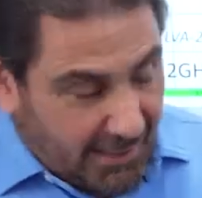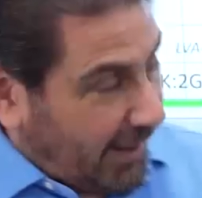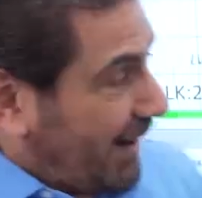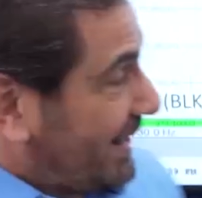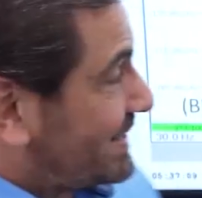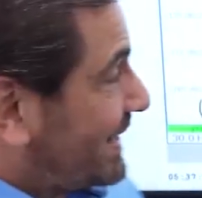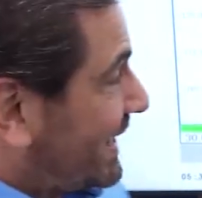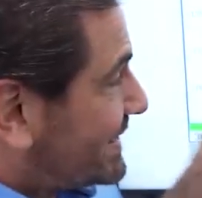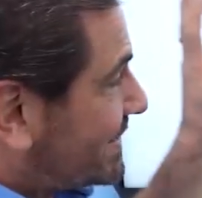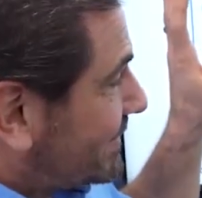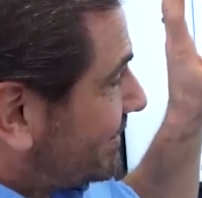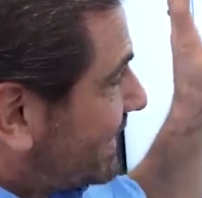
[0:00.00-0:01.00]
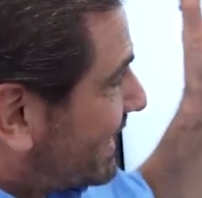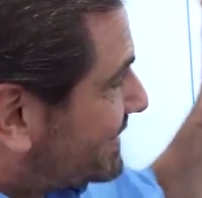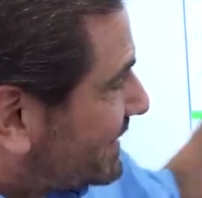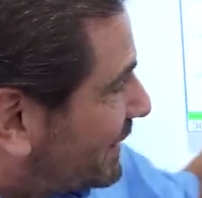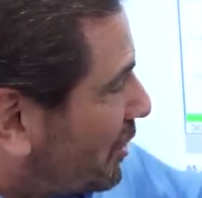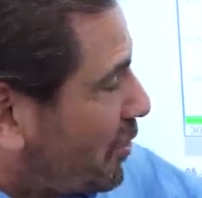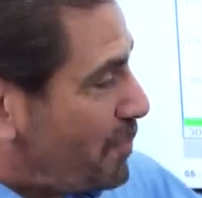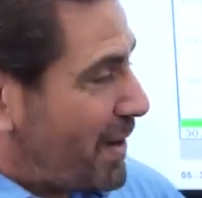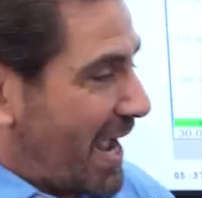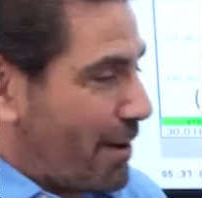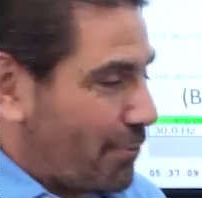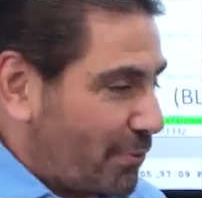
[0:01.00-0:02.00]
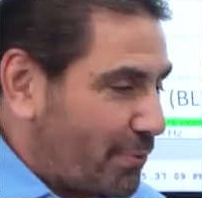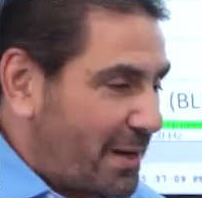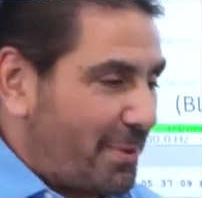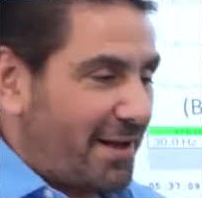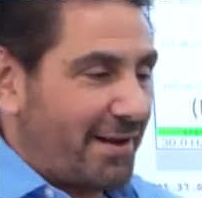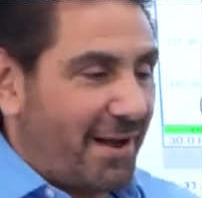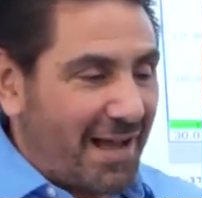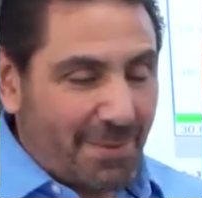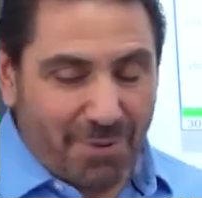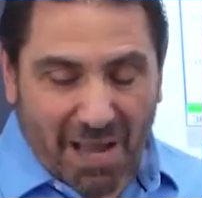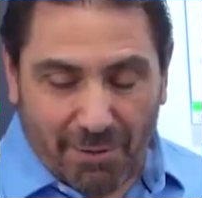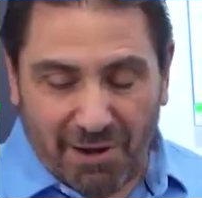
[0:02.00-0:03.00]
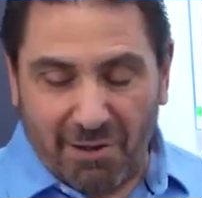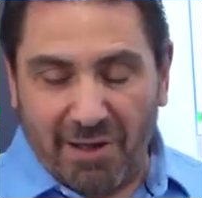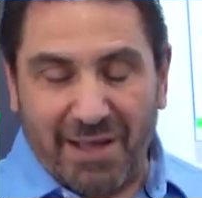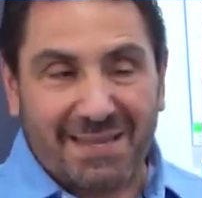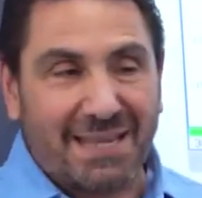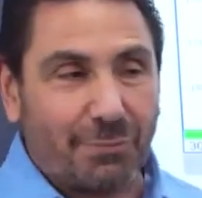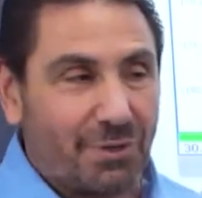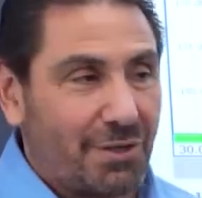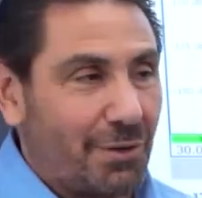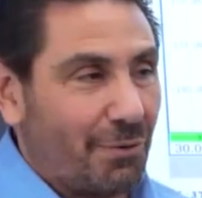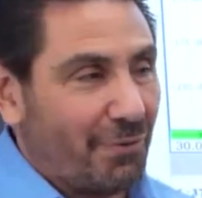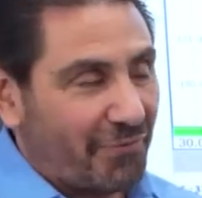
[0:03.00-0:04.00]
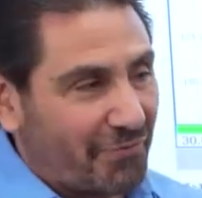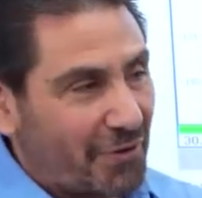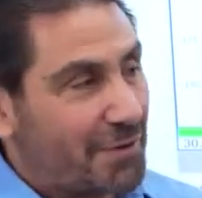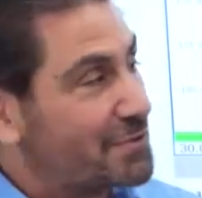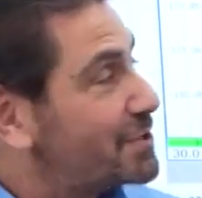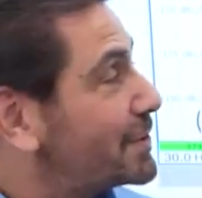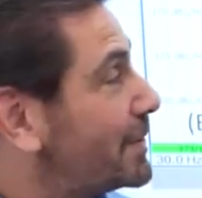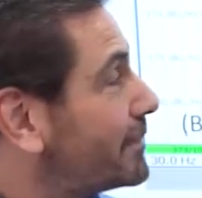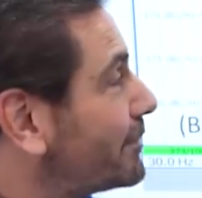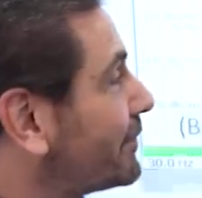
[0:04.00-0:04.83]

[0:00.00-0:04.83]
All right, so that's low power. What about high power? How high can we go? Well, first,